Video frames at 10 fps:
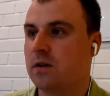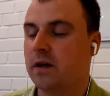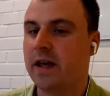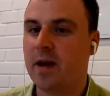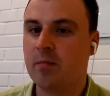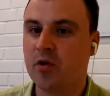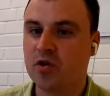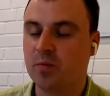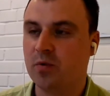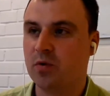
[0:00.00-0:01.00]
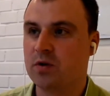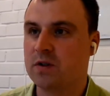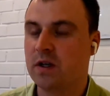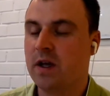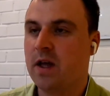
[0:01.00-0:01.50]
Cambridge
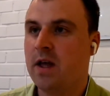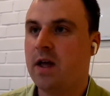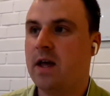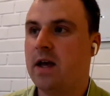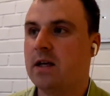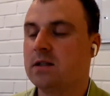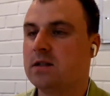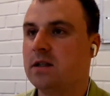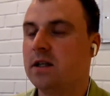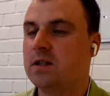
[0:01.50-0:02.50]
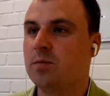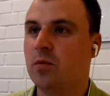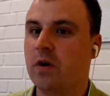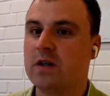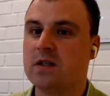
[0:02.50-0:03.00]
books, and it's
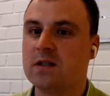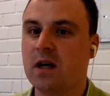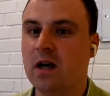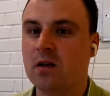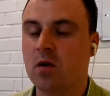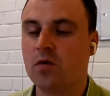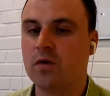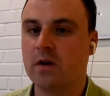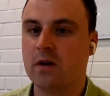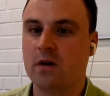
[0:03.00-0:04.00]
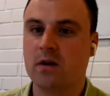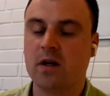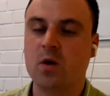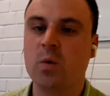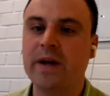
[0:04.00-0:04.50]
more a style of a
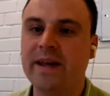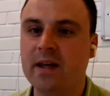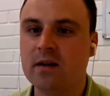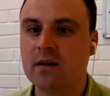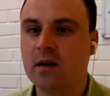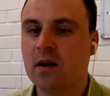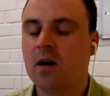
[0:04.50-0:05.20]
queen,